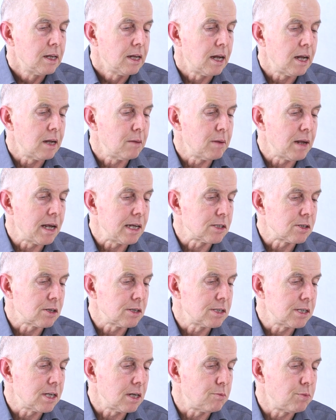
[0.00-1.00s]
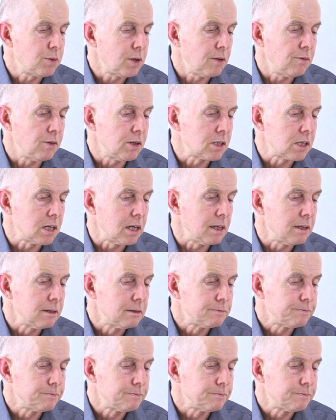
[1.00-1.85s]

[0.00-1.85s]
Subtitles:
as I said previously.